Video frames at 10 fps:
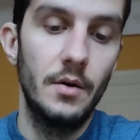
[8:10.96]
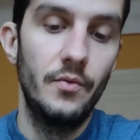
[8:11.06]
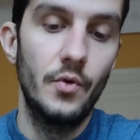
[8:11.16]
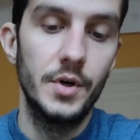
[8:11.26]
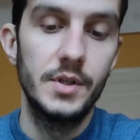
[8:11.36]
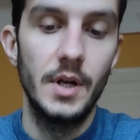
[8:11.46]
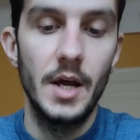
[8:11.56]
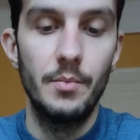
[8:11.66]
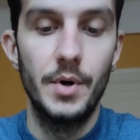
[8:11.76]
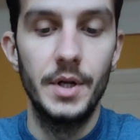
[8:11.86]
forced
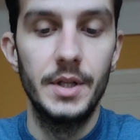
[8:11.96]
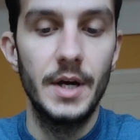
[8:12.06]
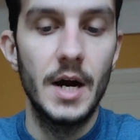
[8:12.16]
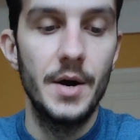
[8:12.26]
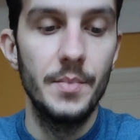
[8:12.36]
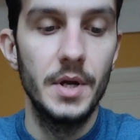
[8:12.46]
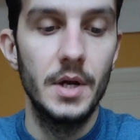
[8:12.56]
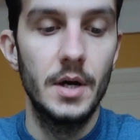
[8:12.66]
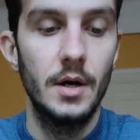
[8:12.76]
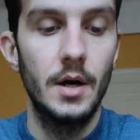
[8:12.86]
labor in the
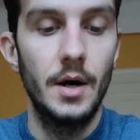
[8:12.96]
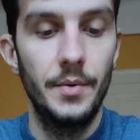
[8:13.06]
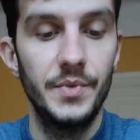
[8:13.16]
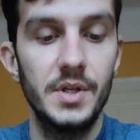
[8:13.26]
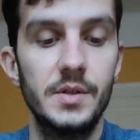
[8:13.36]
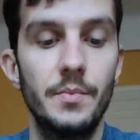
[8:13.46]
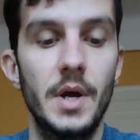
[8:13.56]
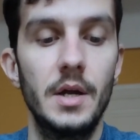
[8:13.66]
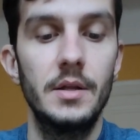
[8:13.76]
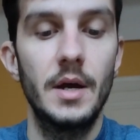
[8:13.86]
army. This
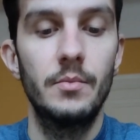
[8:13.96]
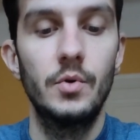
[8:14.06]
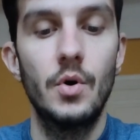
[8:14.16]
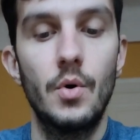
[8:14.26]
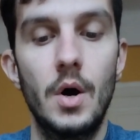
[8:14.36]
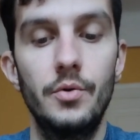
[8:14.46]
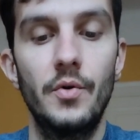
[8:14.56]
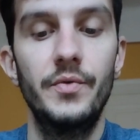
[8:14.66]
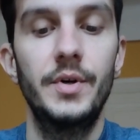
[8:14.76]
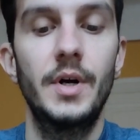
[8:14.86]
made them go
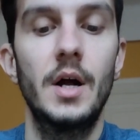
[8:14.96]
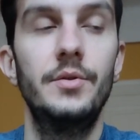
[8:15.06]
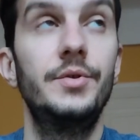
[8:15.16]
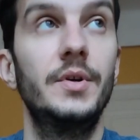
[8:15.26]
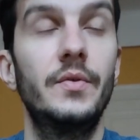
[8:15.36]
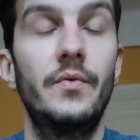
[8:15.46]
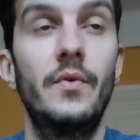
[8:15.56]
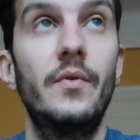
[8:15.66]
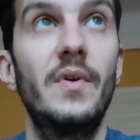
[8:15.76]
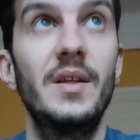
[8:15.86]
out of the country,
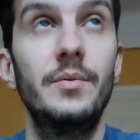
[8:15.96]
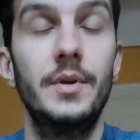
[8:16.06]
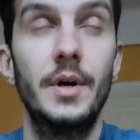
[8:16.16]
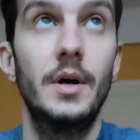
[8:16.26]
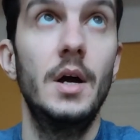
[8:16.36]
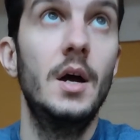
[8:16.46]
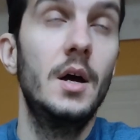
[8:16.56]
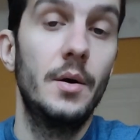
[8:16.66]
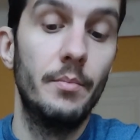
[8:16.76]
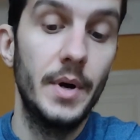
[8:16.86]
find
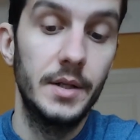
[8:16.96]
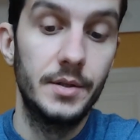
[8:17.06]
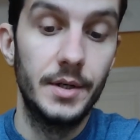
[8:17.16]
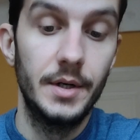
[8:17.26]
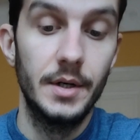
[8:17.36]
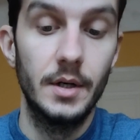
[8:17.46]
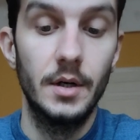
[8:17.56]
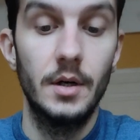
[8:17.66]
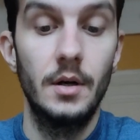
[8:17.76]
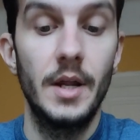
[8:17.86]

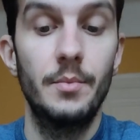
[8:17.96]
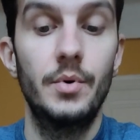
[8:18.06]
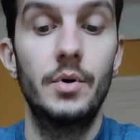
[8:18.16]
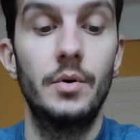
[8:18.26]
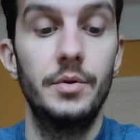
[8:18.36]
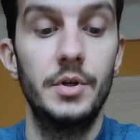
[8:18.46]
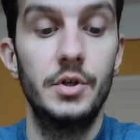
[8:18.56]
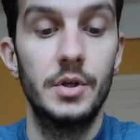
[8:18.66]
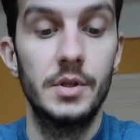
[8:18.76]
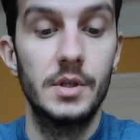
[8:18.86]
better labor
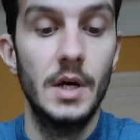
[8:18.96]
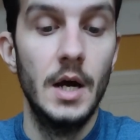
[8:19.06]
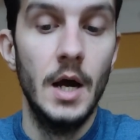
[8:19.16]
conditions.